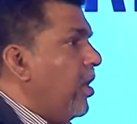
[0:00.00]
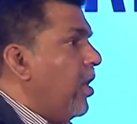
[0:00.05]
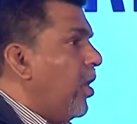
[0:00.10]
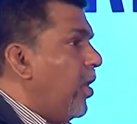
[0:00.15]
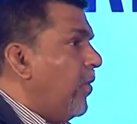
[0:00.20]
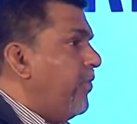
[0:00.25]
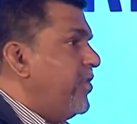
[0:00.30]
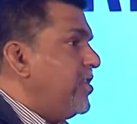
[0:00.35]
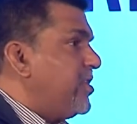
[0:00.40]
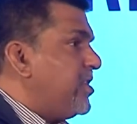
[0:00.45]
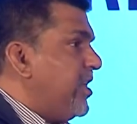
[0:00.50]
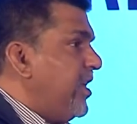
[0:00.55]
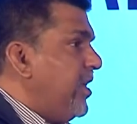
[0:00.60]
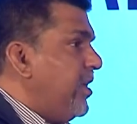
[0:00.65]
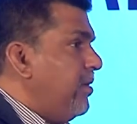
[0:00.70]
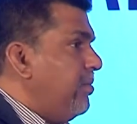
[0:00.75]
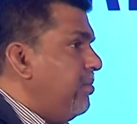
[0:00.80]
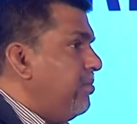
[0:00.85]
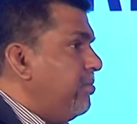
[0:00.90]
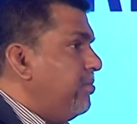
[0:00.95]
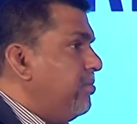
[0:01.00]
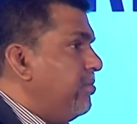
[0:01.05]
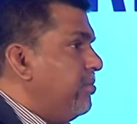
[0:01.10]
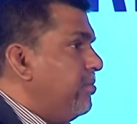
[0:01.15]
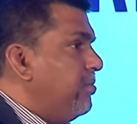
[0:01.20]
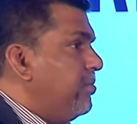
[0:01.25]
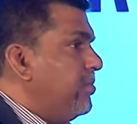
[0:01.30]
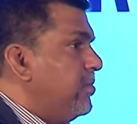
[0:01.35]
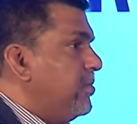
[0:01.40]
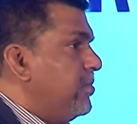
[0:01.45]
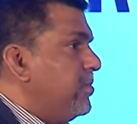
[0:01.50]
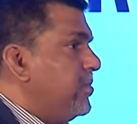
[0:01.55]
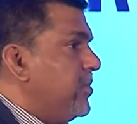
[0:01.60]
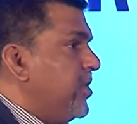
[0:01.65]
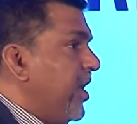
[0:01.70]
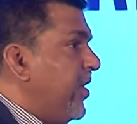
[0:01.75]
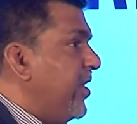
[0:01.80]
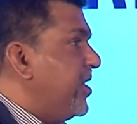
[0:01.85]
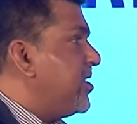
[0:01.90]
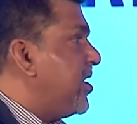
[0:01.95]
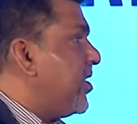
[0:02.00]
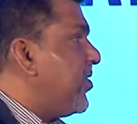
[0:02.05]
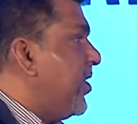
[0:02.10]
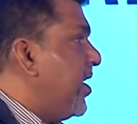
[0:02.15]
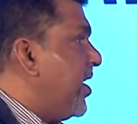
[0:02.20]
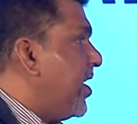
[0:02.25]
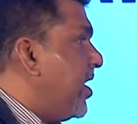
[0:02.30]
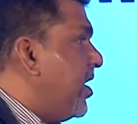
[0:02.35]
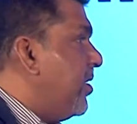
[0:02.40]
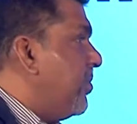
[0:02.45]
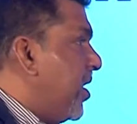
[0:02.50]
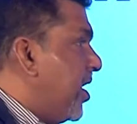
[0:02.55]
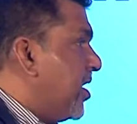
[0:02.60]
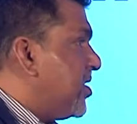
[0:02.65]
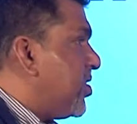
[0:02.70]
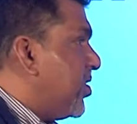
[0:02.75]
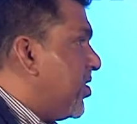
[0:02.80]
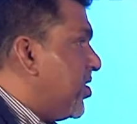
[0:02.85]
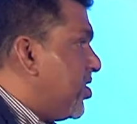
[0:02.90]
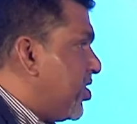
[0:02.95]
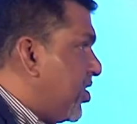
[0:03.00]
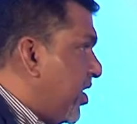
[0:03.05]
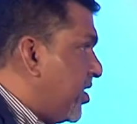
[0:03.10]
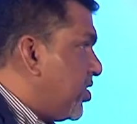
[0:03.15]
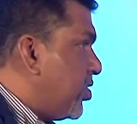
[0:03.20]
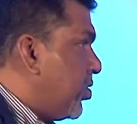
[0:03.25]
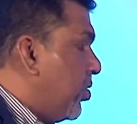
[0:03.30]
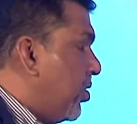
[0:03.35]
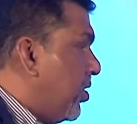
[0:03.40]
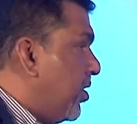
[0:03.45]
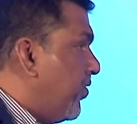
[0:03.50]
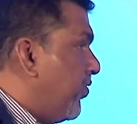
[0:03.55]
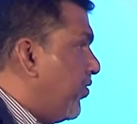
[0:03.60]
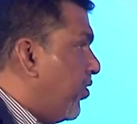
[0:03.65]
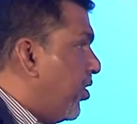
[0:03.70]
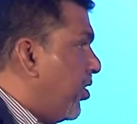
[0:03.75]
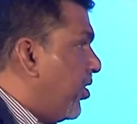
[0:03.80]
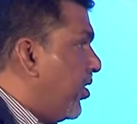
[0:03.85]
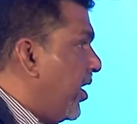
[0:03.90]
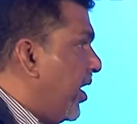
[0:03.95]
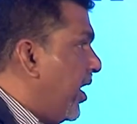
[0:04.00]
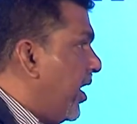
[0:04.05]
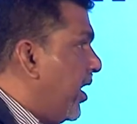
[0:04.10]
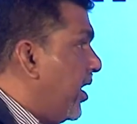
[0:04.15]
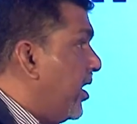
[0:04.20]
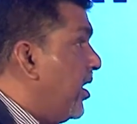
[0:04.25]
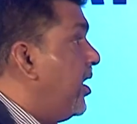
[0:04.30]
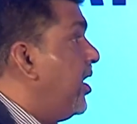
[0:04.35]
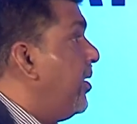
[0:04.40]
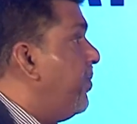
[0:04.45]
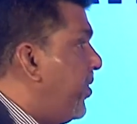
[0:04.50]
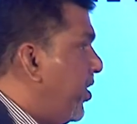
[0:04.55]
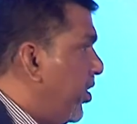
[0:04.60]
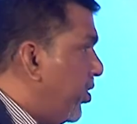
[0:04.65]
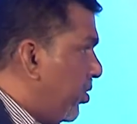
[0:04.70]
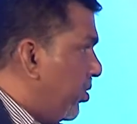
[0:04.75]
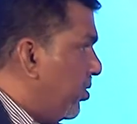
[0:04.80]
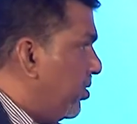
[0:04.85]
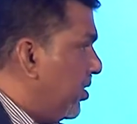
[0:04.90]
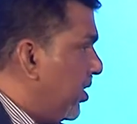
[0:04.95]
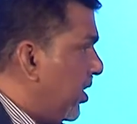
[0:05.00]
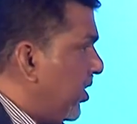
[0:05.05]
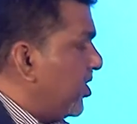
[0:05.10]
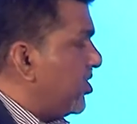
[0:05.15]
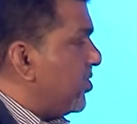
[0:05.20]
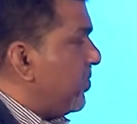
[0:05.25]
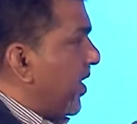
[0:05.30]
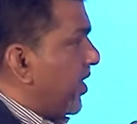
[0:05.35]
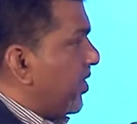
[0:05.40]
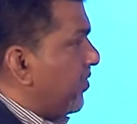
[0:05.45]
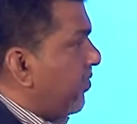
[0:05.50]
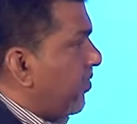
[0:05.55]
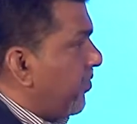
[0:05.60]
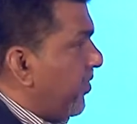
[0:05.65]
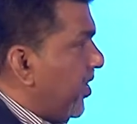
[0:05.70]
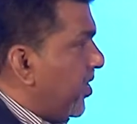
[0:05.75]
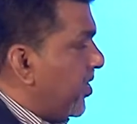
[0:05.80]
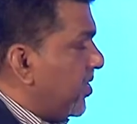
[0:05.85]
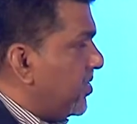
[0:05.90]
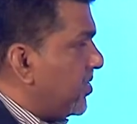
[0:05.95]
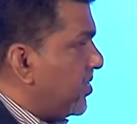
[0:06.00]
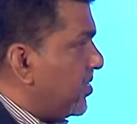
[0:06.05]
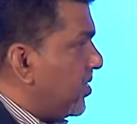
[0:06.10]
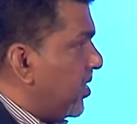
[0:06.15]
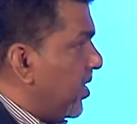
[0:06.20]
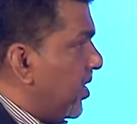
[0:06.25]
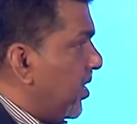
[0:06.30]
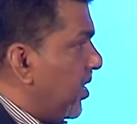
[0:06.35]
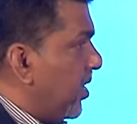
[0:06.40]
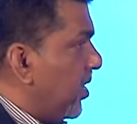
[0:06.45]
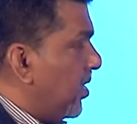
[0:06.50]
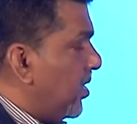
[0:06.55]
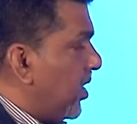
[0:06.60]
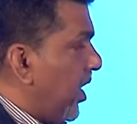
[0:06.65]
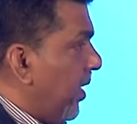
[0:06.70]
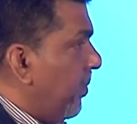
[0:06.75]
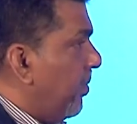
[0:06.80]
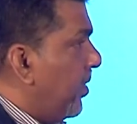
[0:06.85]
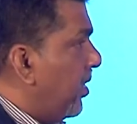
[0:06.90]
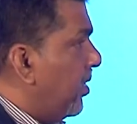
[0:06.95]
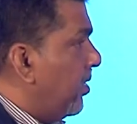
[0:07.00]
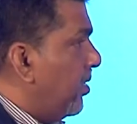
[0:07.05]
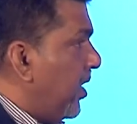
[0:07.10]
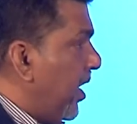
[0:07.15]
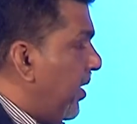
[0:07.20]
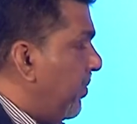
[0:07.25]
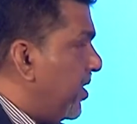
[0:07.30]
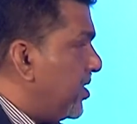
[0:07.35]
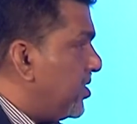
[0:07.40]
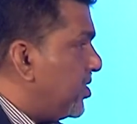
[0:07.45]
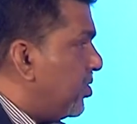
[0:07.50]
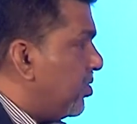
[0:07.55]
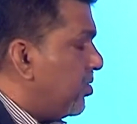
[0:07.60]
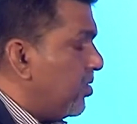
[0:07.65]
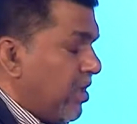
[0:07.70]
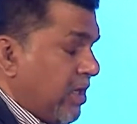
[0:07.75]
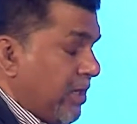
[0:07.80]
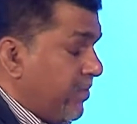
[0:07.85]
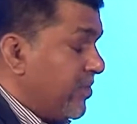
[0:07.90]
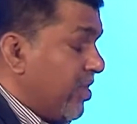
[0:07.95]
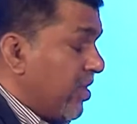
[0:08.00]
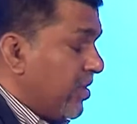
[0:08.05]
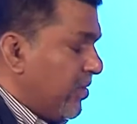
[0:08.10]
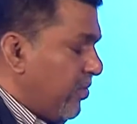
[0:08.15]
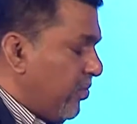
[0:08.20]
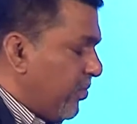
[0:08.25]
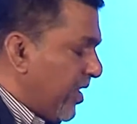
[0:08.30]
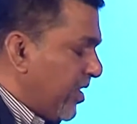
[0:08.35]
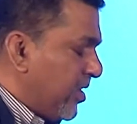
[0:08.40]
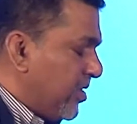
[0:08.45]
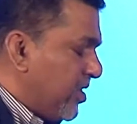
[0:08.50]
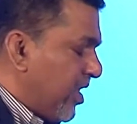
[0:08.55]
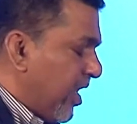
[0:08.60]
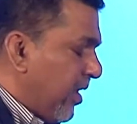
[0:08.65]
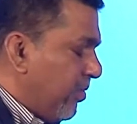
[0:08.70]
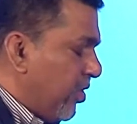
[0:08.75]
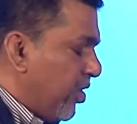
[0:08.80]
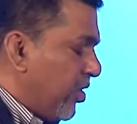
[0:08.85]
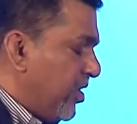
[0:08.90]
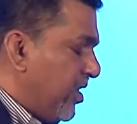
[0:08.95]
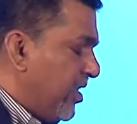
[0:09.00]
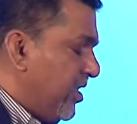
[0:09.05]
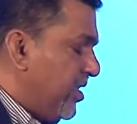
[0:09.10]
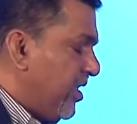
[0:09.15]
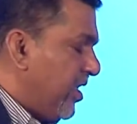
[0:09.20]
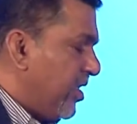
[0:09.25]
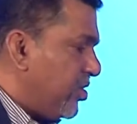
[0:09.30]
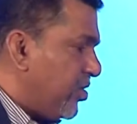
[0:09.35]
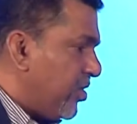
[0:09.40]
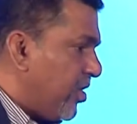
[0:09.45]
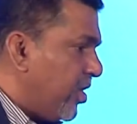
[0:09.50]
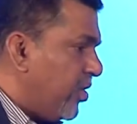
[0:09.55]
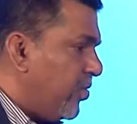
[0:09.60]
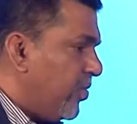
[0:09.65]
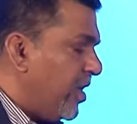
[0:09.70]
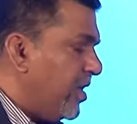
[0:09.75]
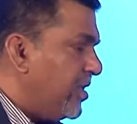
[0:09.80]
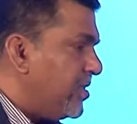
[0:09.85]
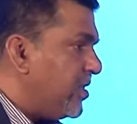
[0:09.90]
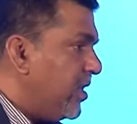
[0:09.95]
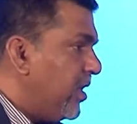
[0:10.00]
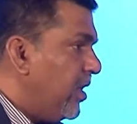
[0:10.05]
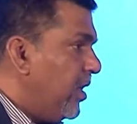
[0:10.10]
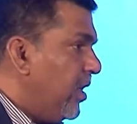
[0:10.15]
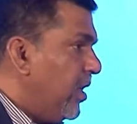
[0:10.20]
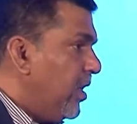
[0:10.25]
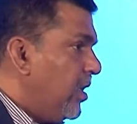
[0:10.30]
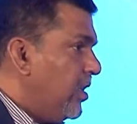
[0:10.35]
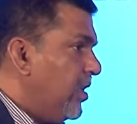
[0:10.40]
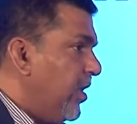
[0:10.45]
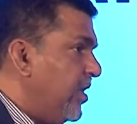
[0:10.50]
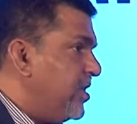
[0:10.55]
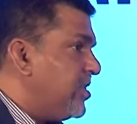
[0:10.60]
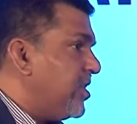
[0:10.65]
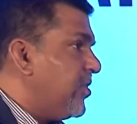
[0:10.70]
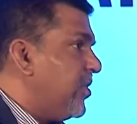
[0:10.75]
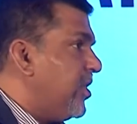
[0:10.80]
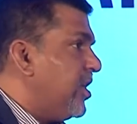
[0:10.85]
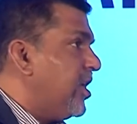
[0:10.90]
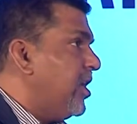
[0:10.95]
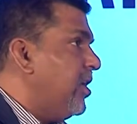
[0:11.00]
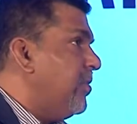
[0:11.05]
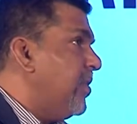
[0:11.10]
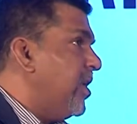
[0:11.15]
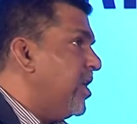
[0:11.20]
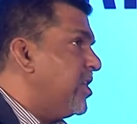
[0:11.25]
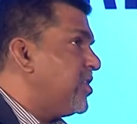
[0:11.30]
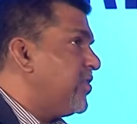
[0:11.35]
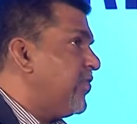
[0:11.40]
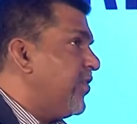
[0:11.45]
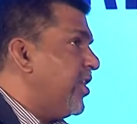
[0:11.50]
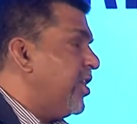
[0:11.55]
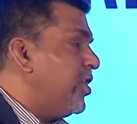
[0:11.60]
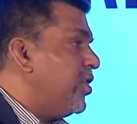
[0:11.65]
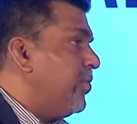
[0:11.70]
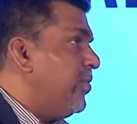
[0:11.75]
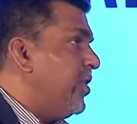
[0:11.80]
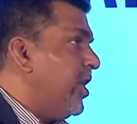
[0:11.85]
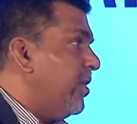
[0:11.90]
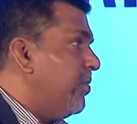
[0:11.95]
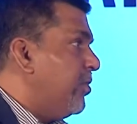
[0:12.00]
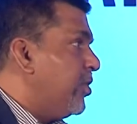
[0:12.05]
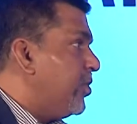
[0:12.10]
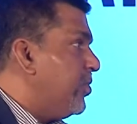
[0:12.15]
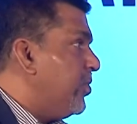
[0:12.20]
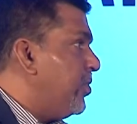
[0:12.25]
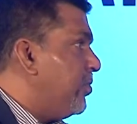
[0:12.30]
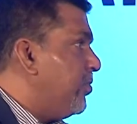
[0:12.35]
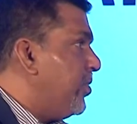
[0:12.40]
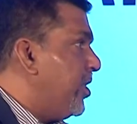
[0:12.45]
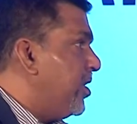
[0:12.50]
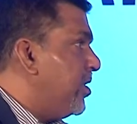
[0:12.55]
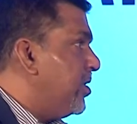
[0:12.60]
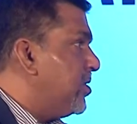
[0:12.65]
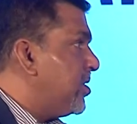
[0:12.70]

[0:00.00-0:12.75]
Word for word: Obviously, there is a critical mass or a threshold for a DPO, irrespective of whether it's uh, cable, MSO, um, uh, whether it's cable or DTH or otherwise, there is a critical mass for it to be able to be a